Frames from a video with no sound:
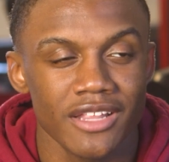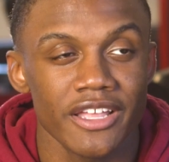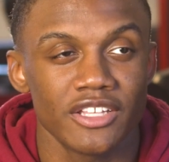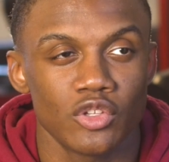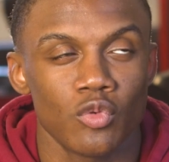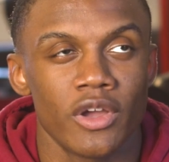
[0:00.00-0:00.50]
I
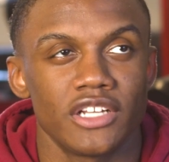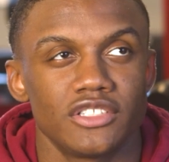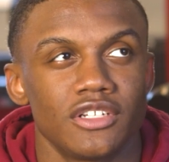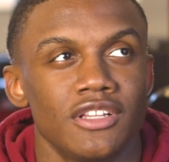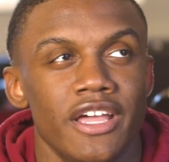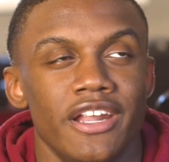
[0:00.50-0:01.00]
like to watch
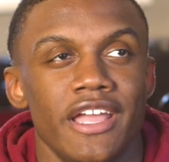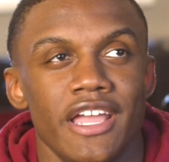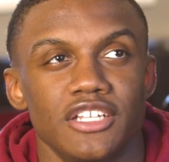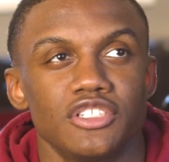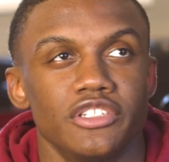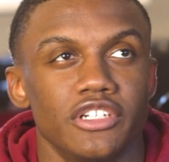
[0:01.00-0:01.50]
a lot of
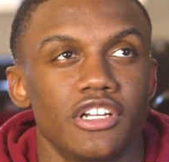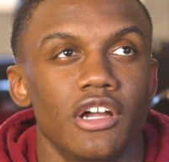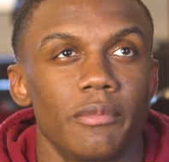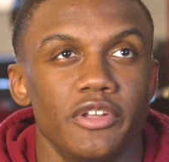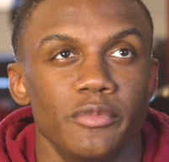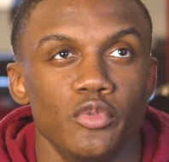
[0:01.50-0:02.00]
action and
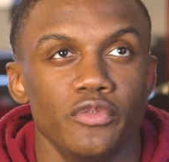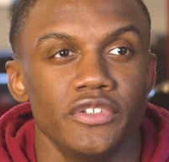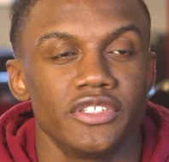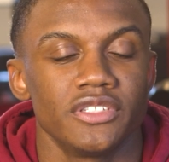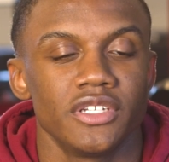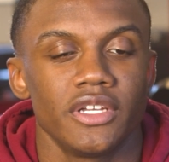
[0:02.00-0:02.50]
comedy
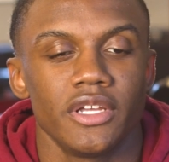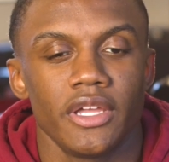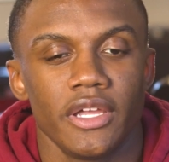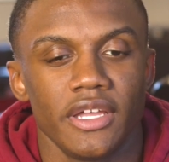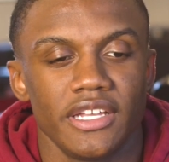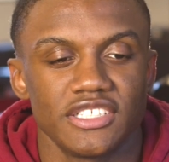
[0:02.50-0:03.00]
movies.
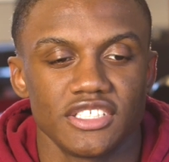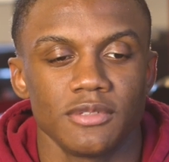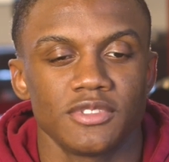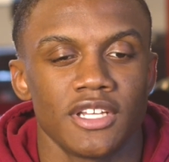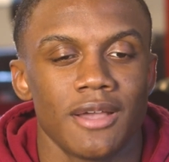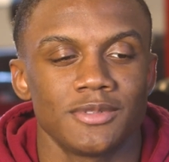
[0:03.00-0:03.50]
And
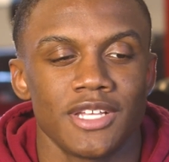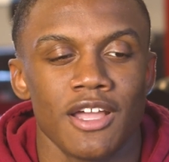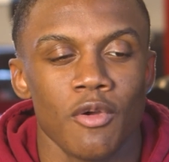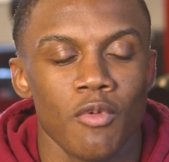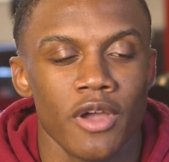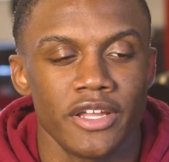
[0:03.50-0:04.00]
sometimes
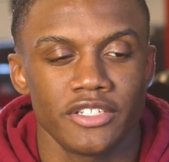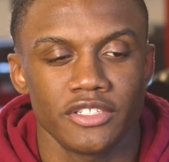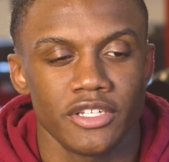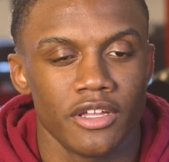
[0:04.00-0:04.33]
I'll watch